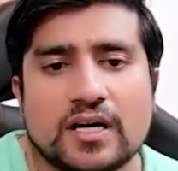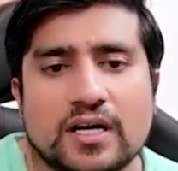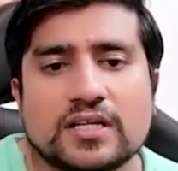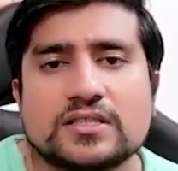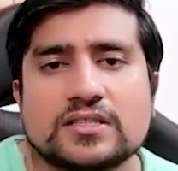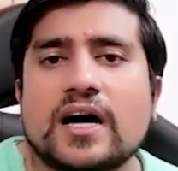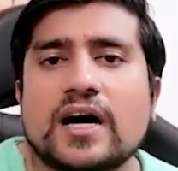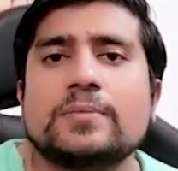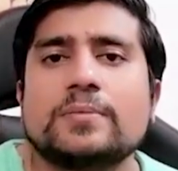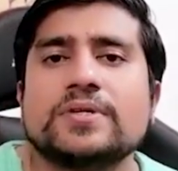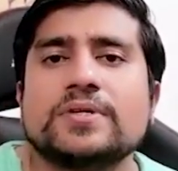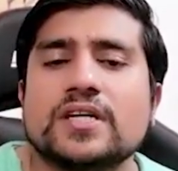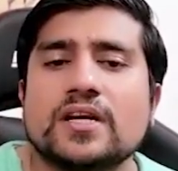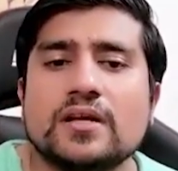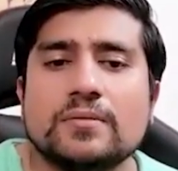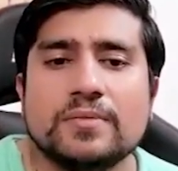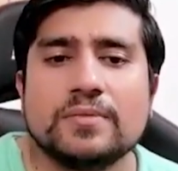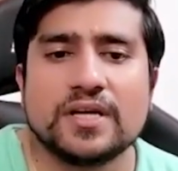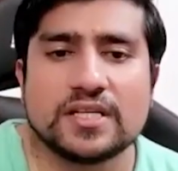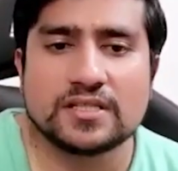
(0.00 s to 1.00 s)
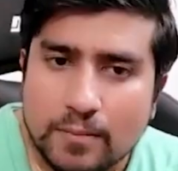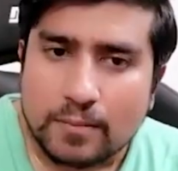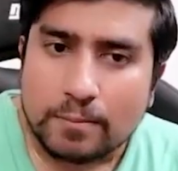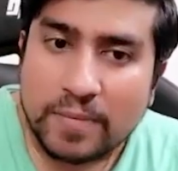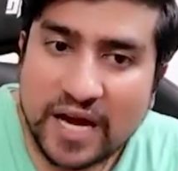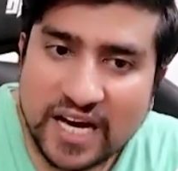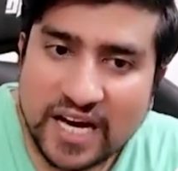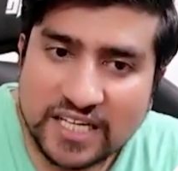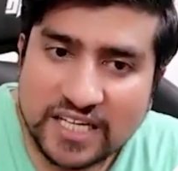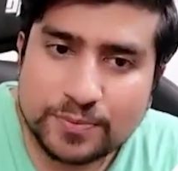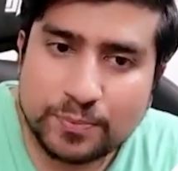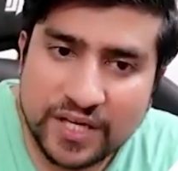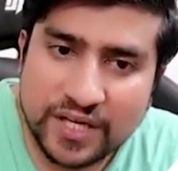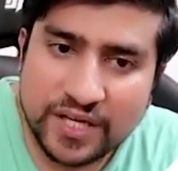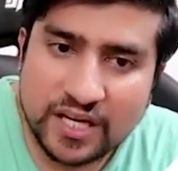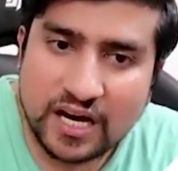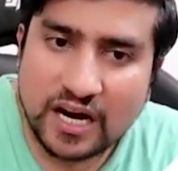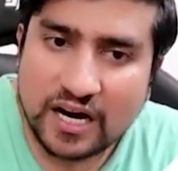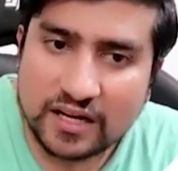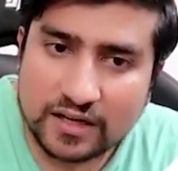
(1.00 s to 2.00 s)
Star basically means match
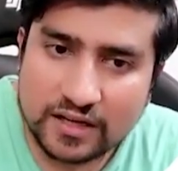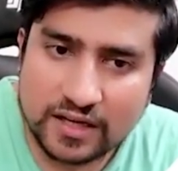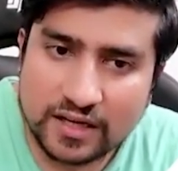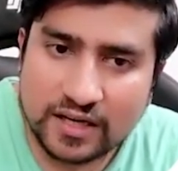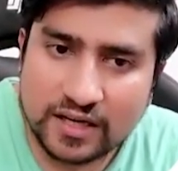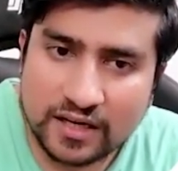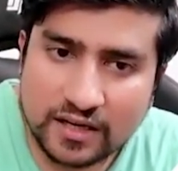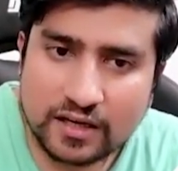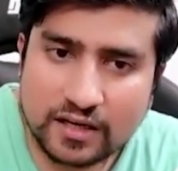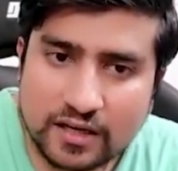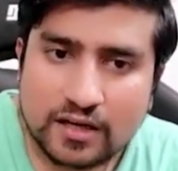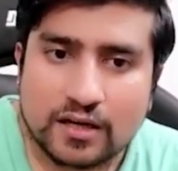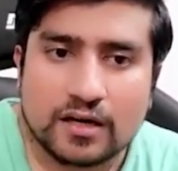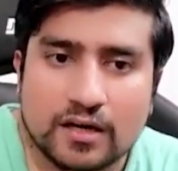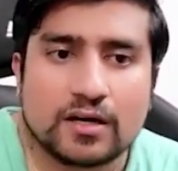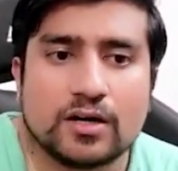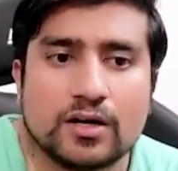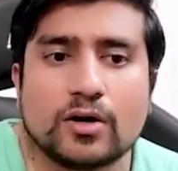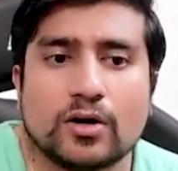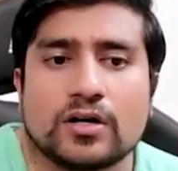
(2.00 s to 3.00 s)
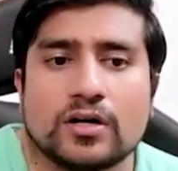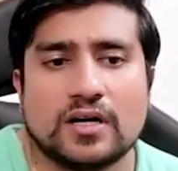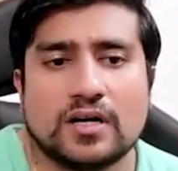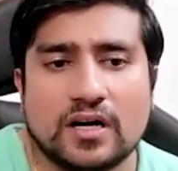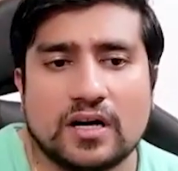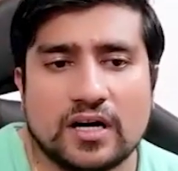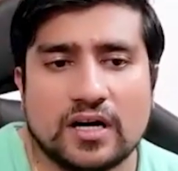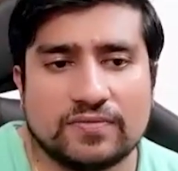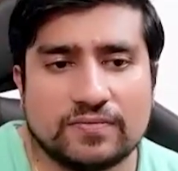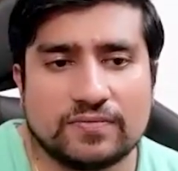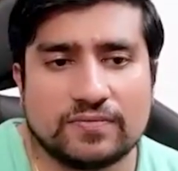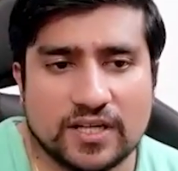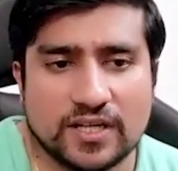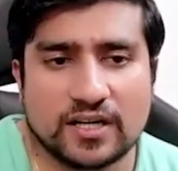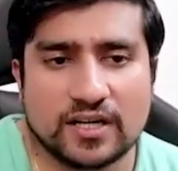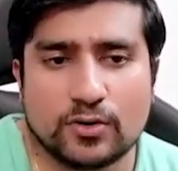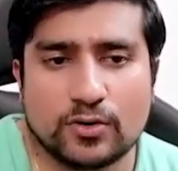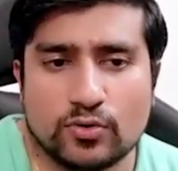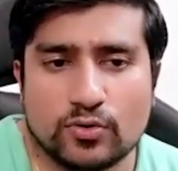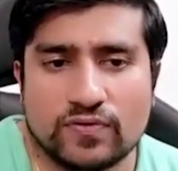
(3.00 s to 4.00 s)
pra dot, if there
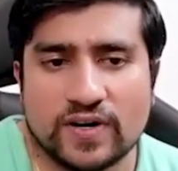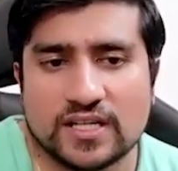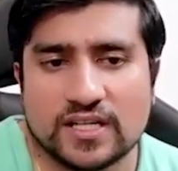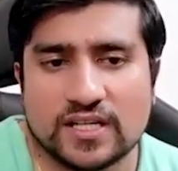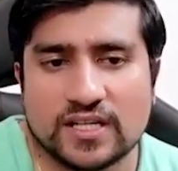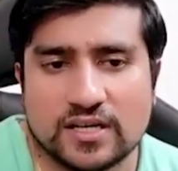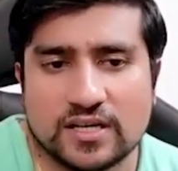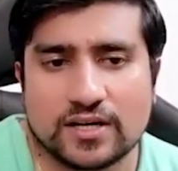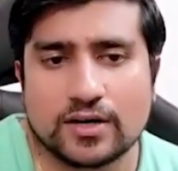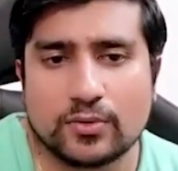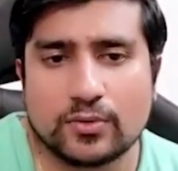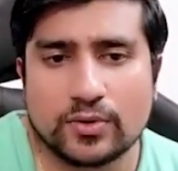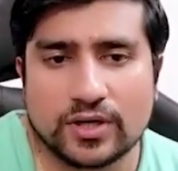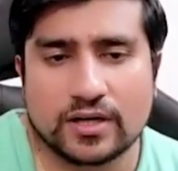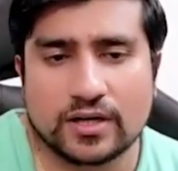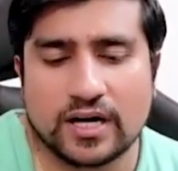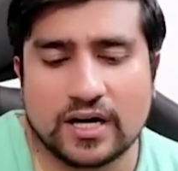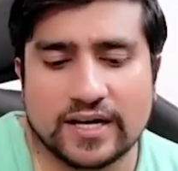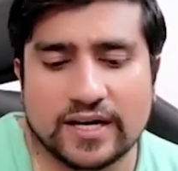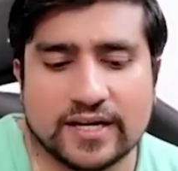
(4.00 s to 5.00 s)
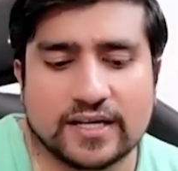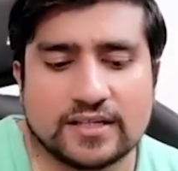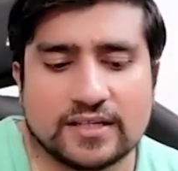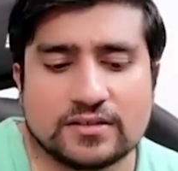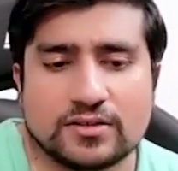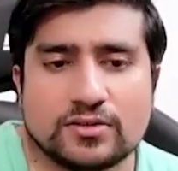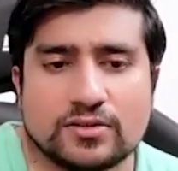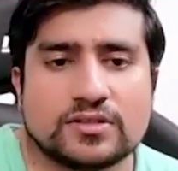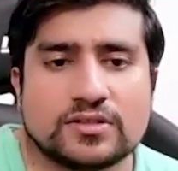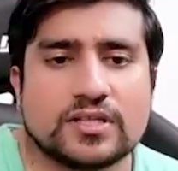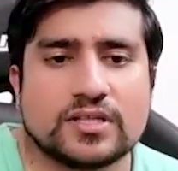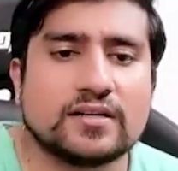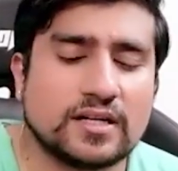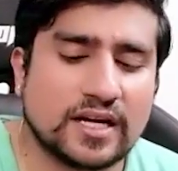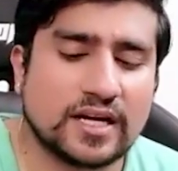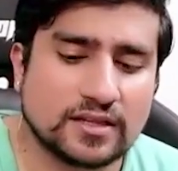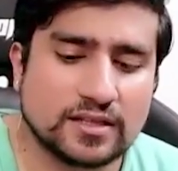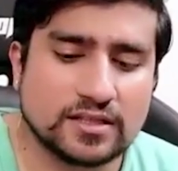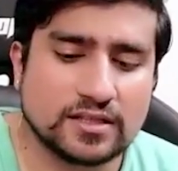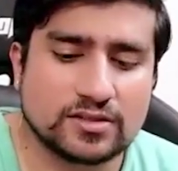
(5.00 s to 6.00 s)
are two files related to it. I can say
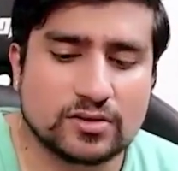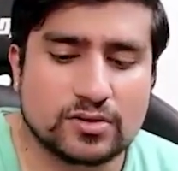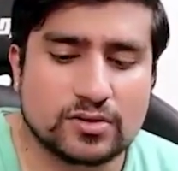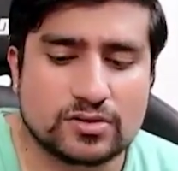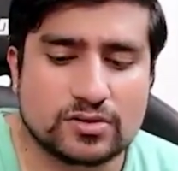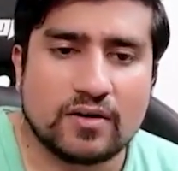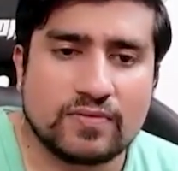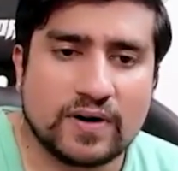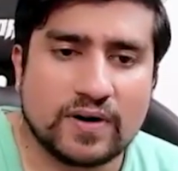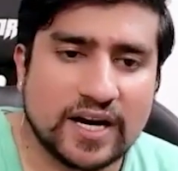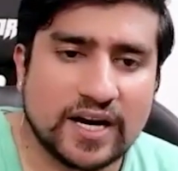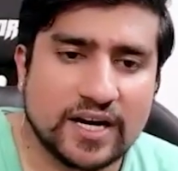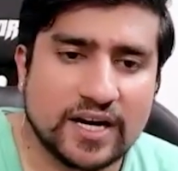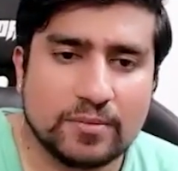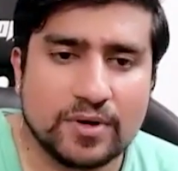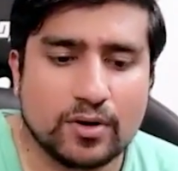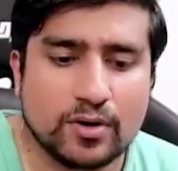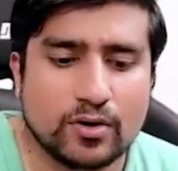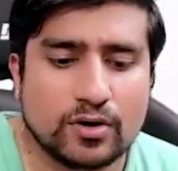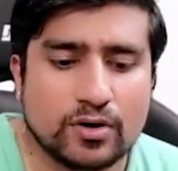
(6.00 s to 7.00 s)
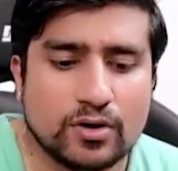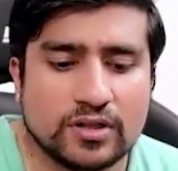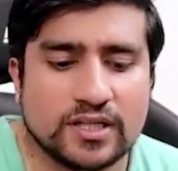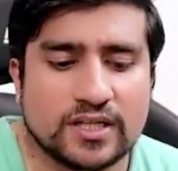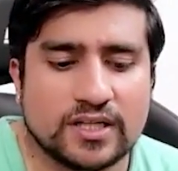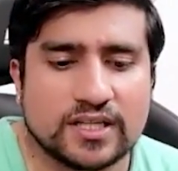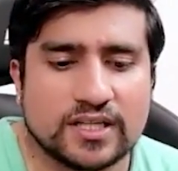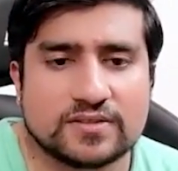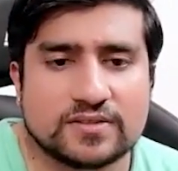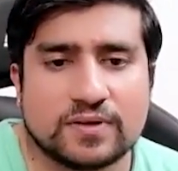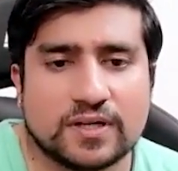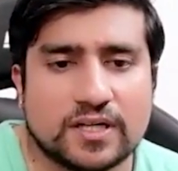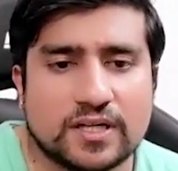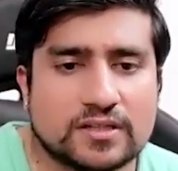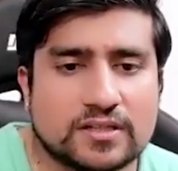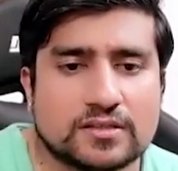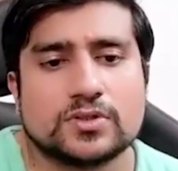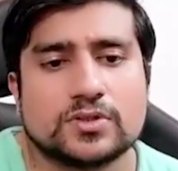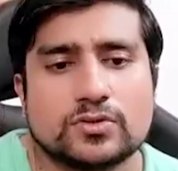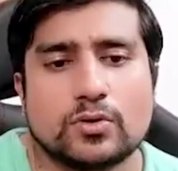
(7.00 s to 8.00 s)
like this also, find me all the text
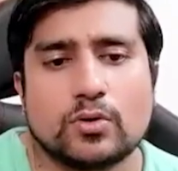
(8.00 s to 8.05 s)
files.